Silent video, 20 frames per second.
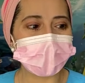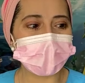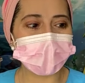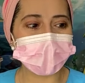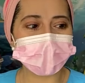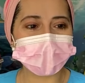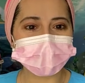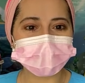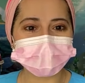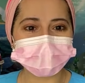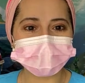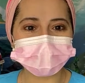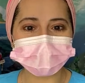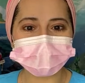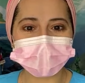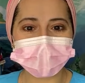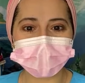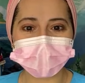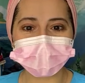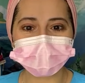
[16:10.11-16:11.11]

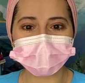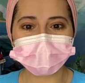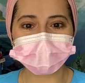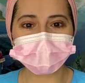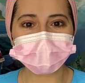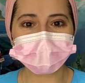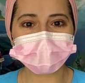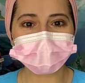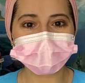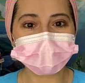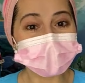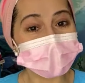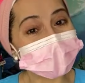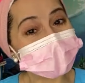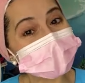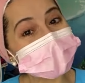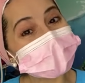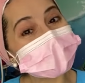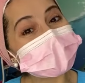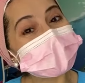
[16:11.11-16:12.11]
And
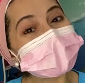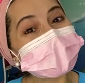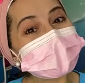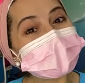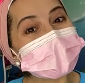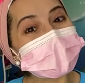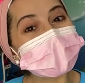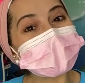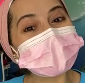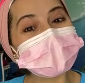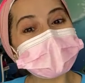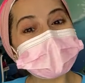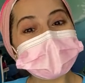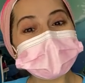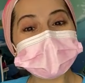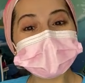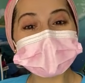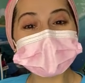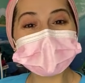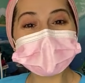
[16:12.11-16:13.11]
that's it.
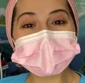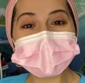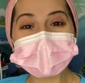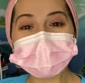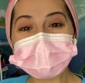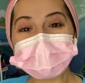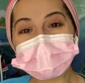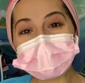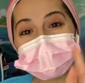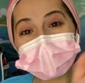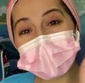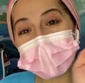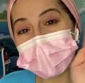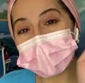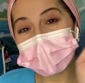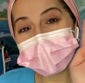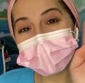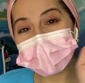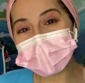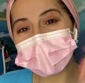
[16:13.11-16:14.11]
Until next time,
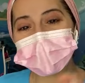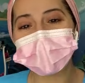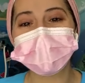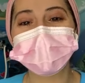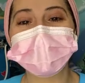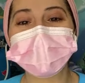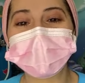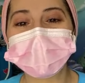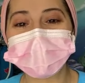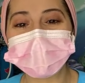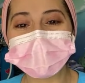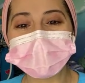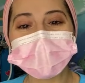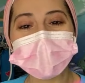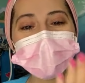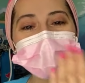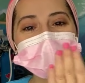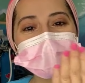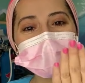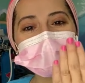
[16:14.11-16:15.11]
bye. Have a lovely
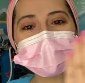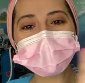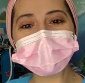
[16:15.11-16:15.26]
day.